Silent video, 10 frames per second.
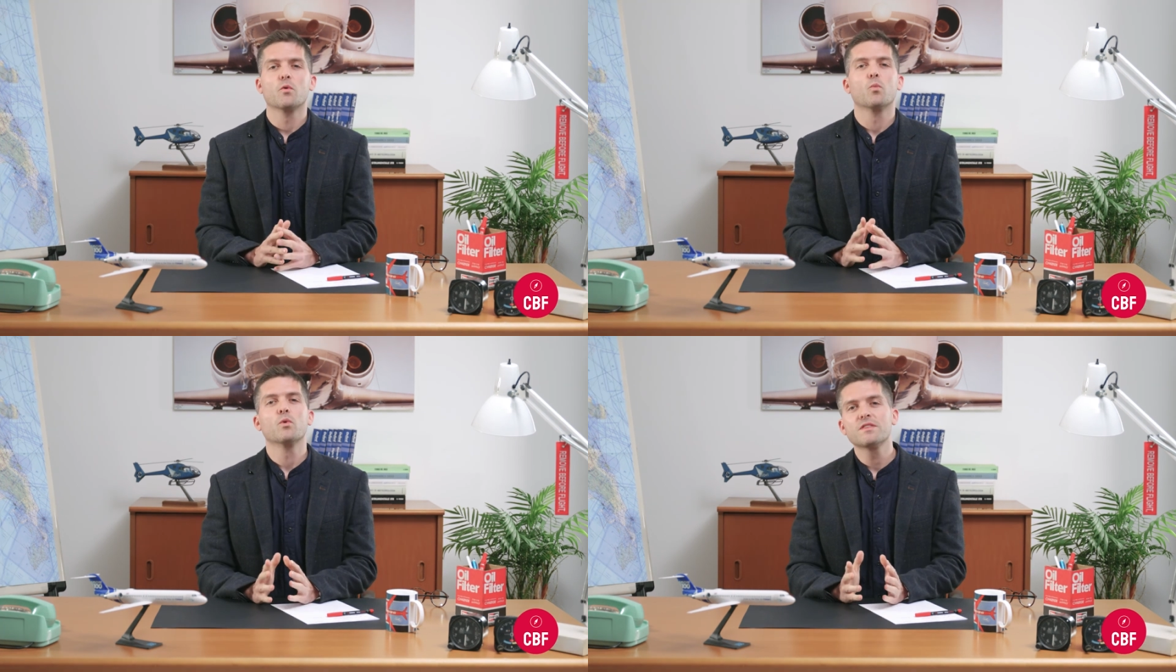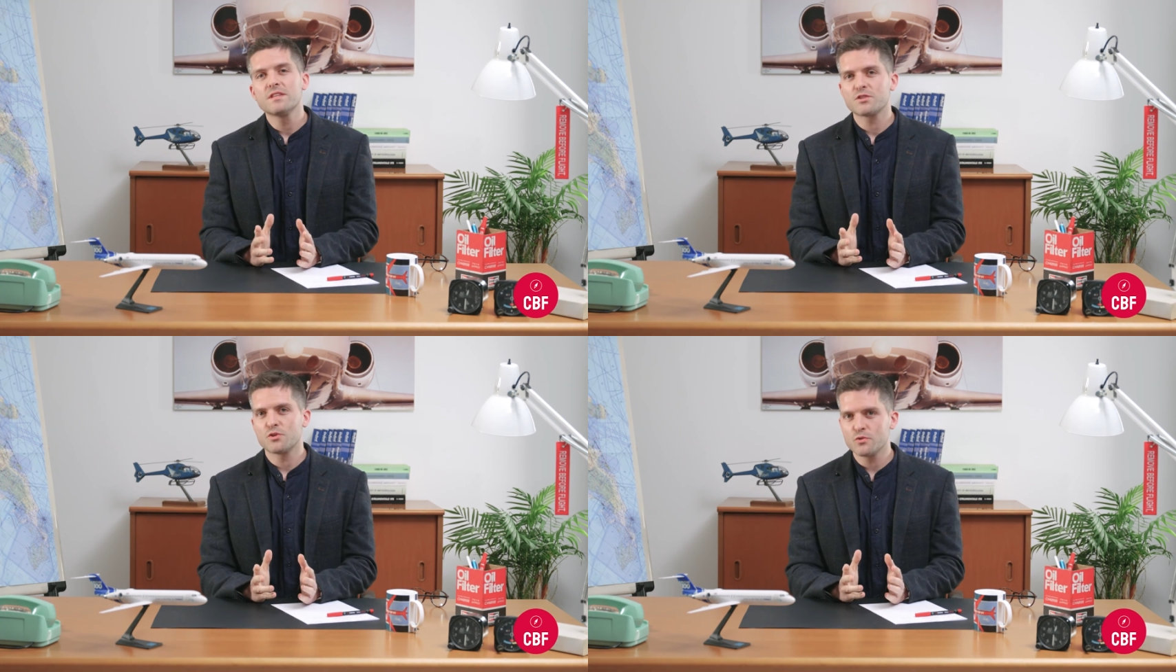With
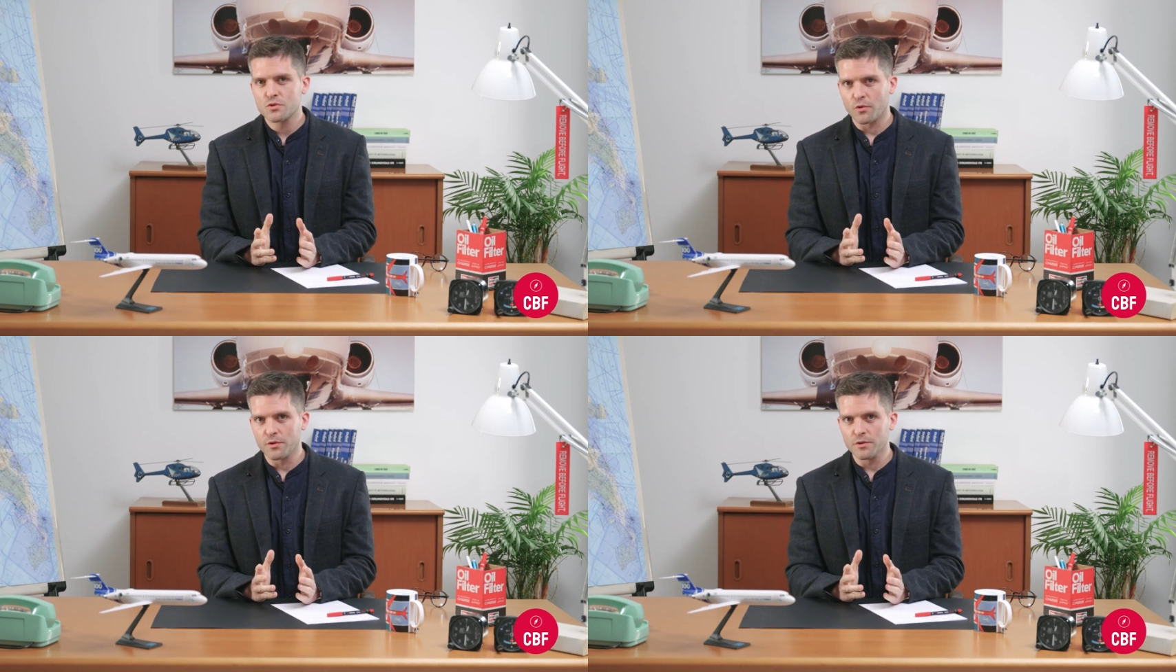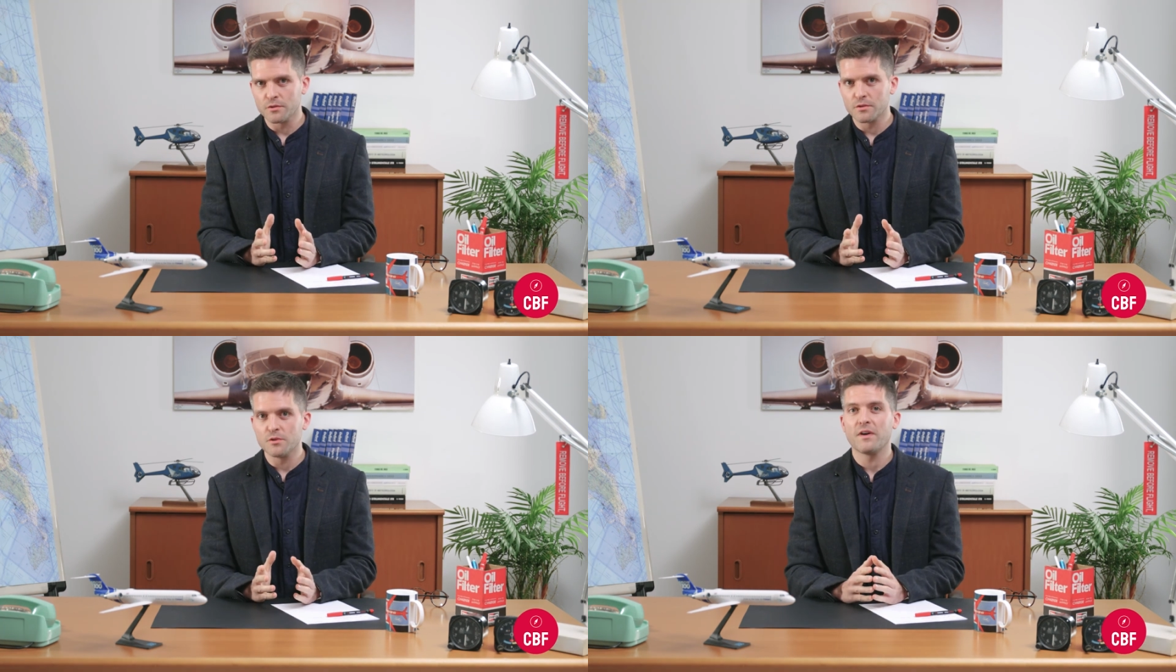this tutorial,
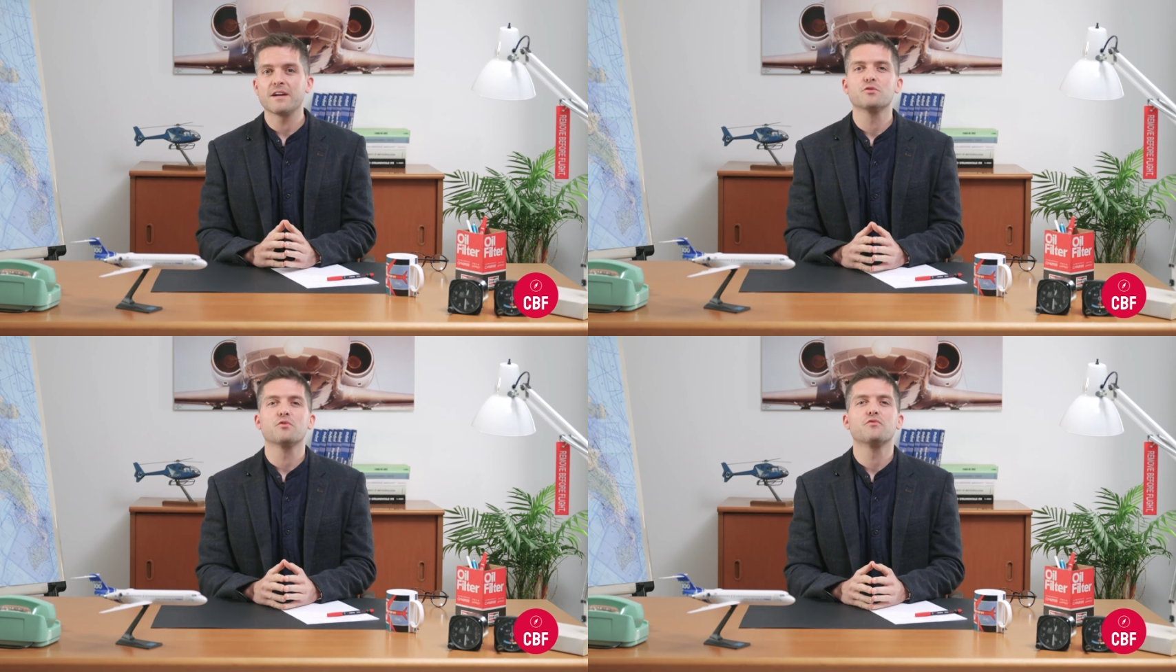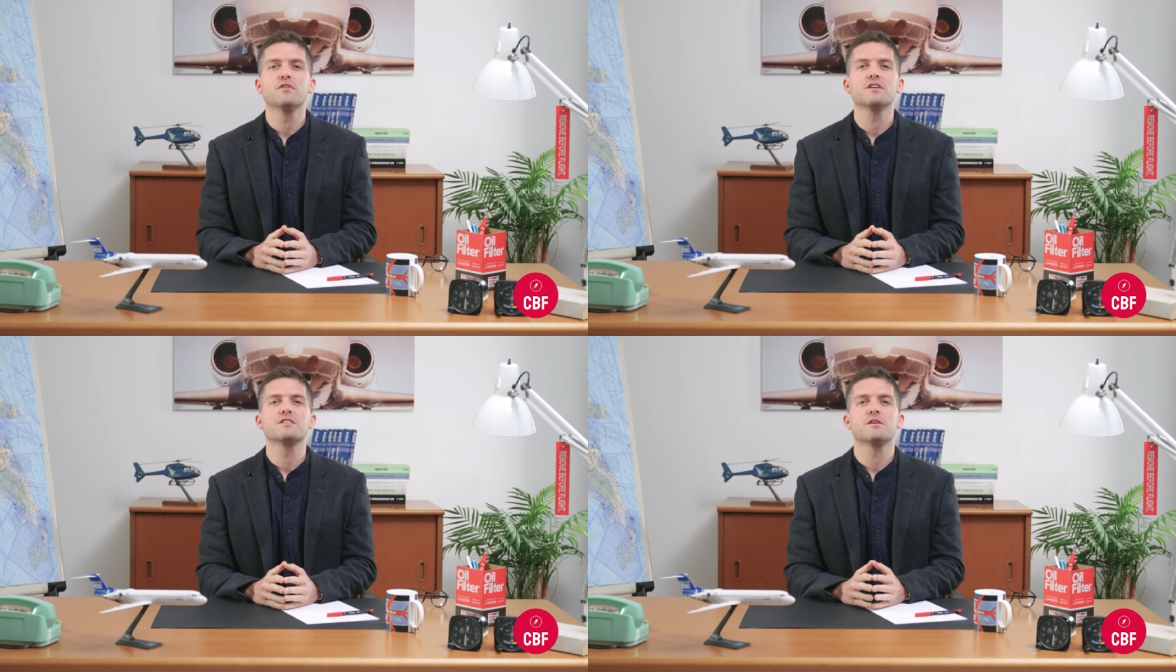you've had your
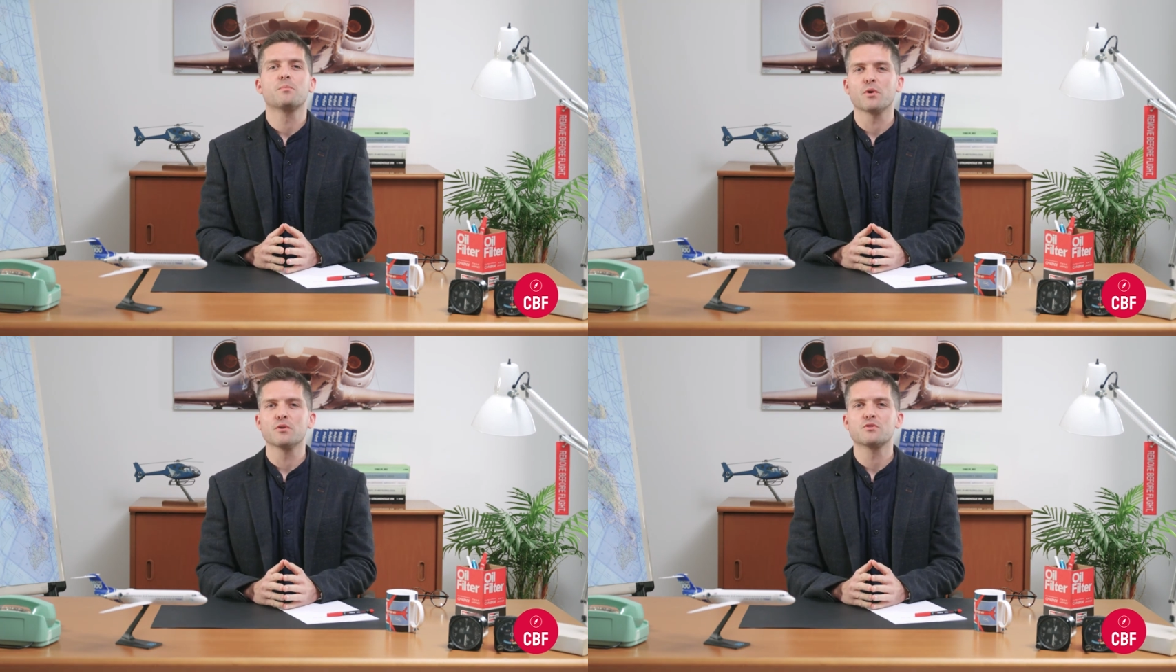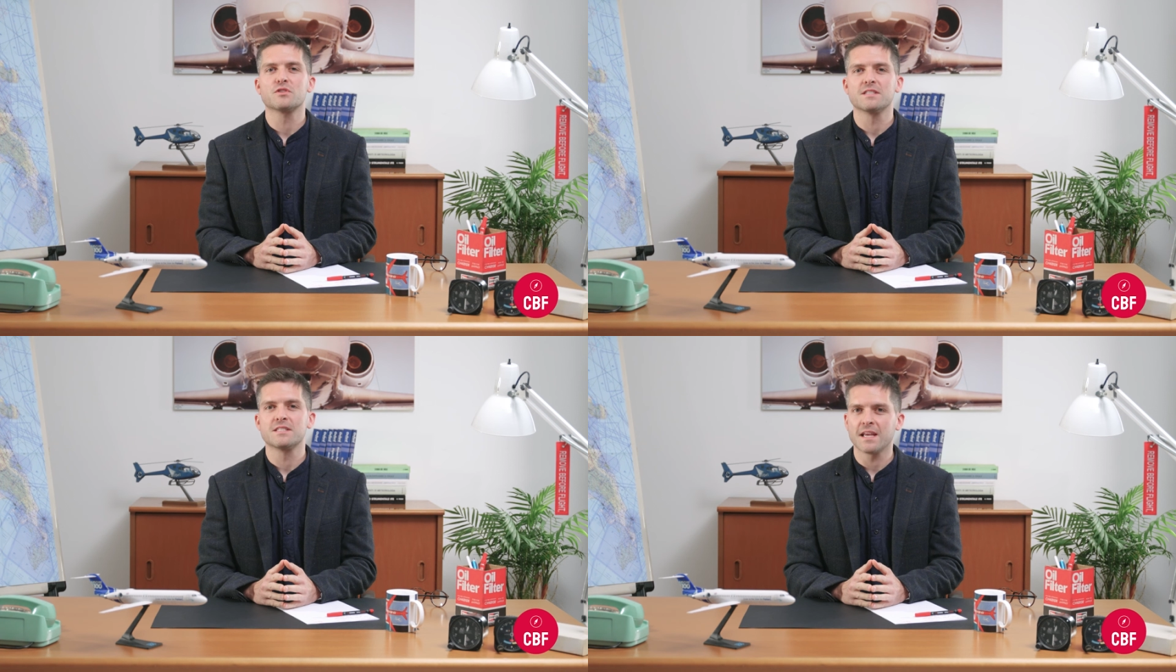first approach
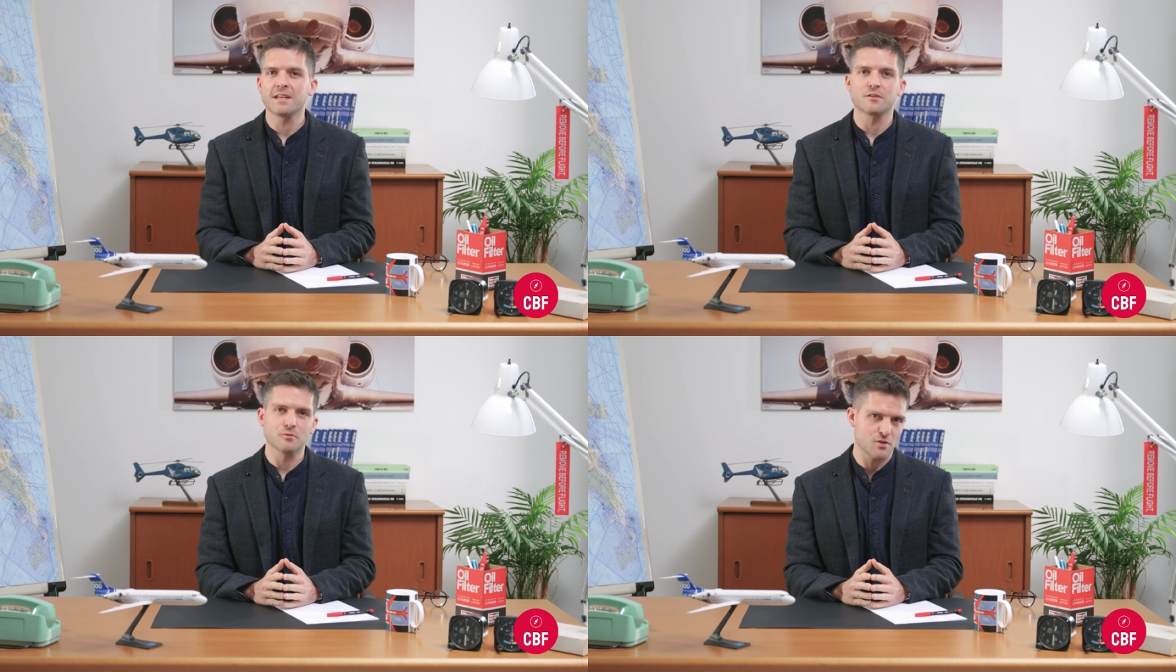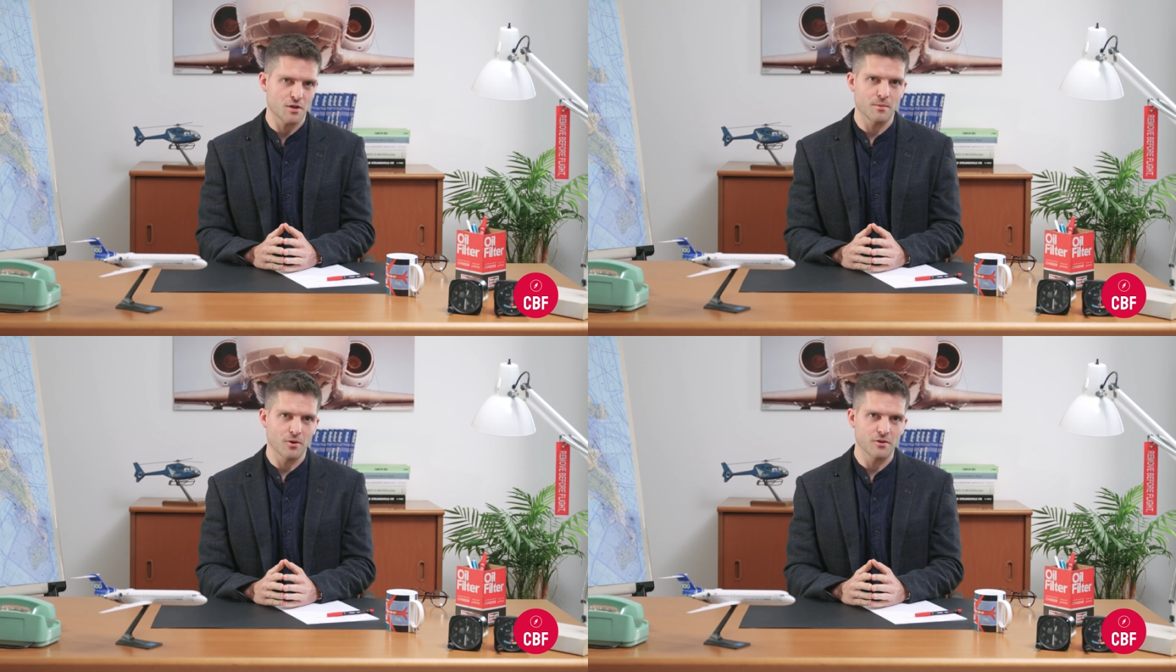to technical
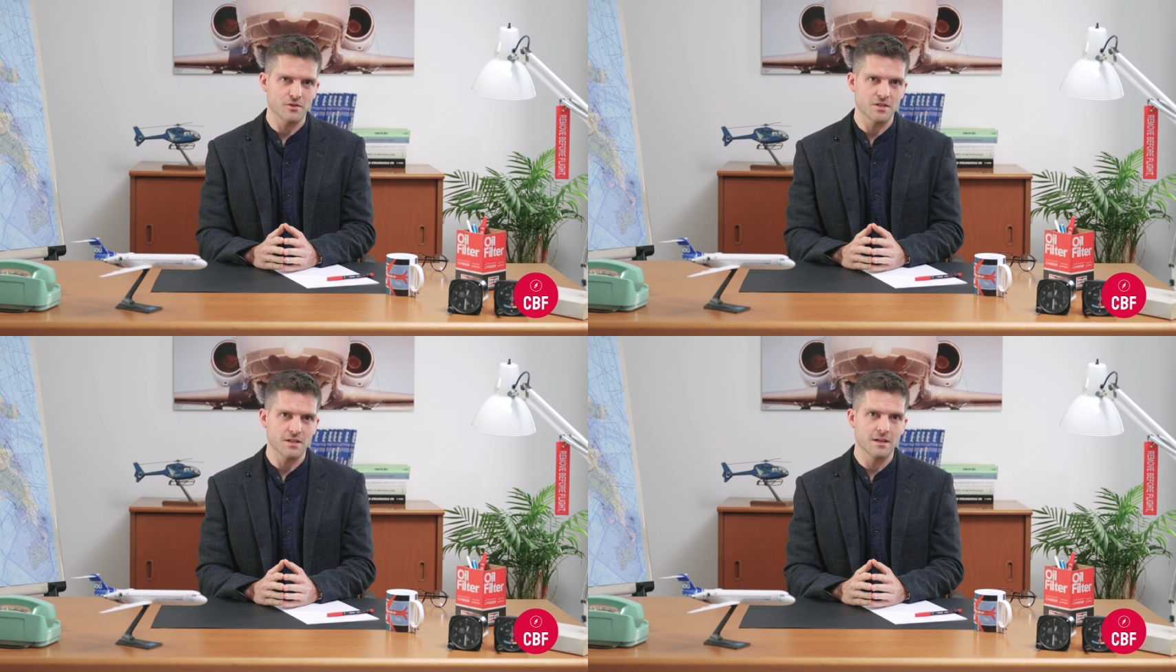terminology,